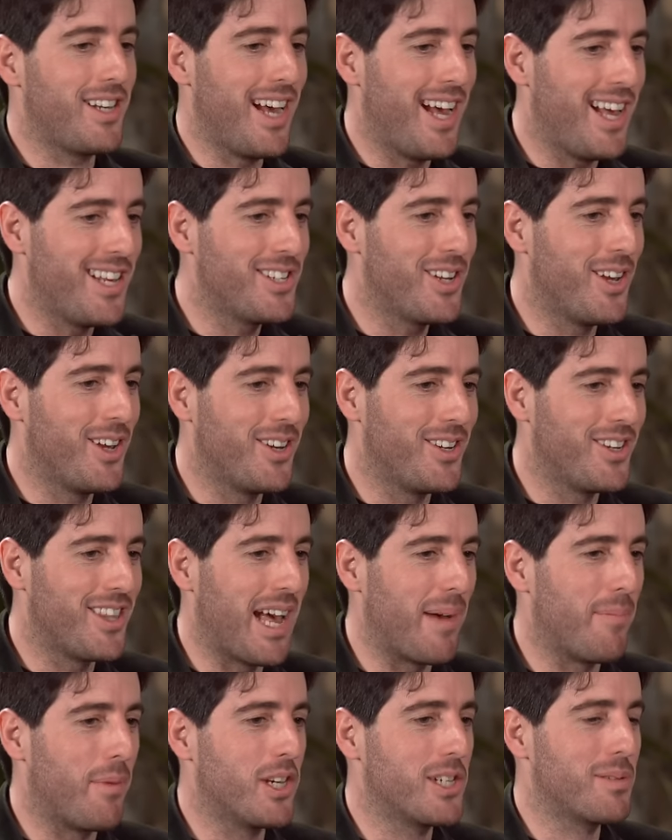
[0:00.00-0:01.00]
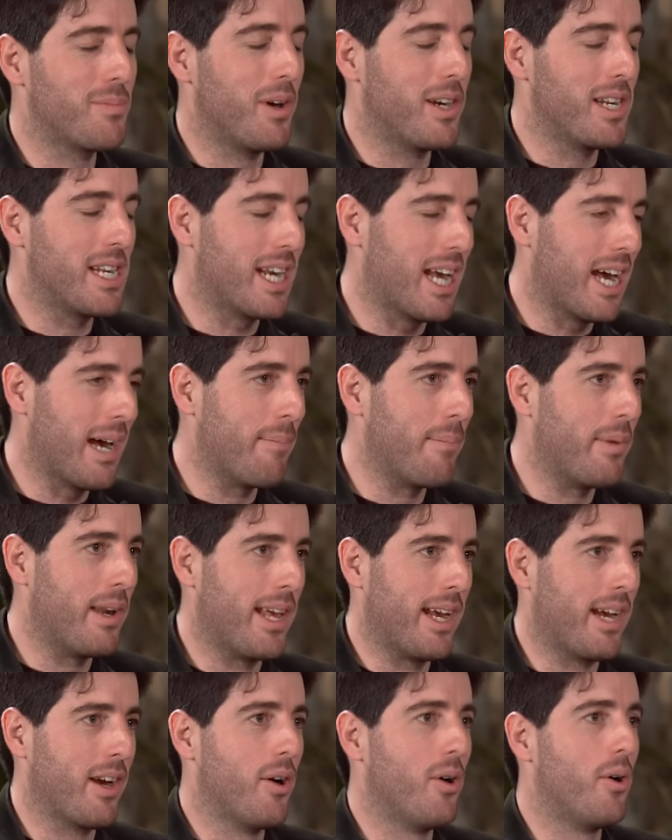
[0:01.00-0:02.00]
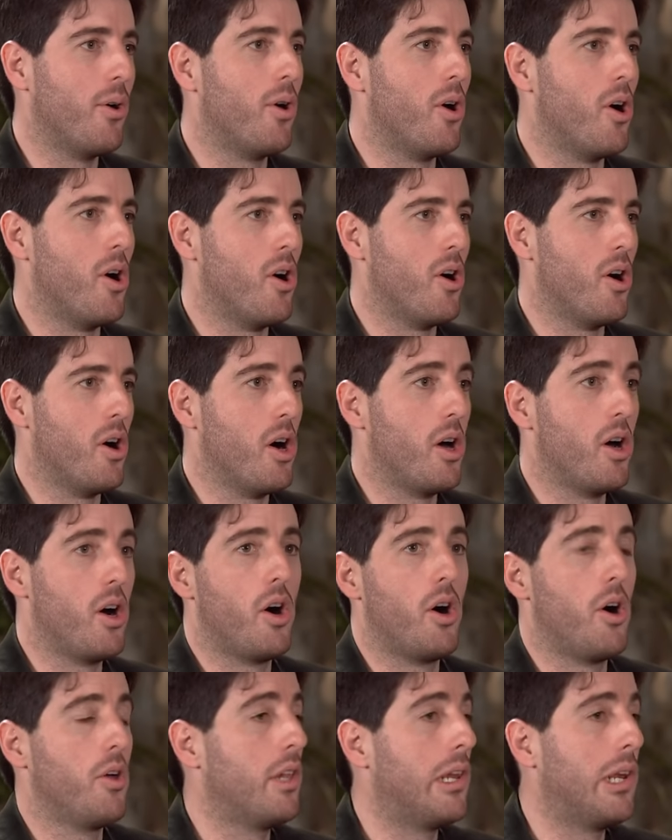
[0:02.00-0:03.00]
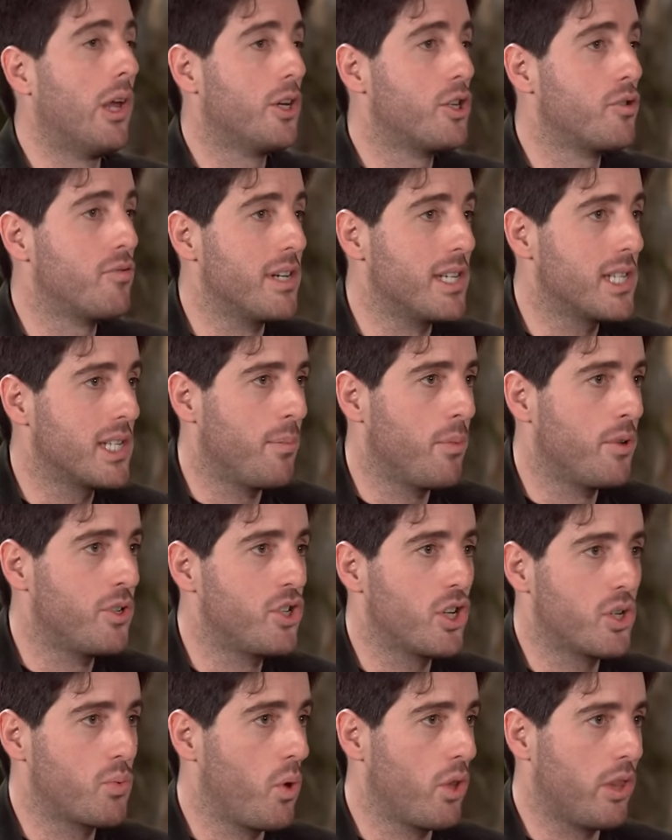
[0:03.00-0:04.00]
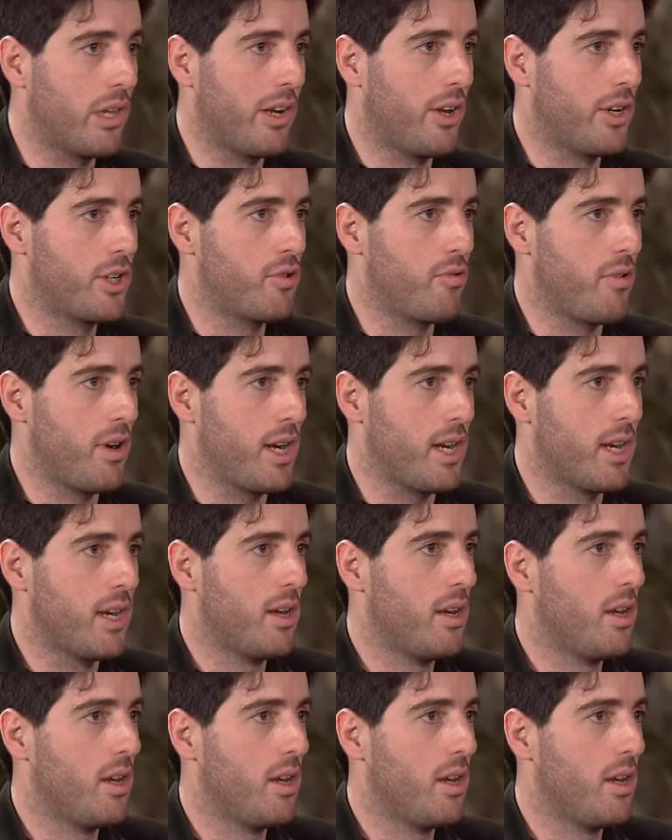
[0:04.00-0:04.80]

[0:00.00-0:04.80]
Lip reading: has earned that much money gambling or on the lottery, someone's just won the lottery,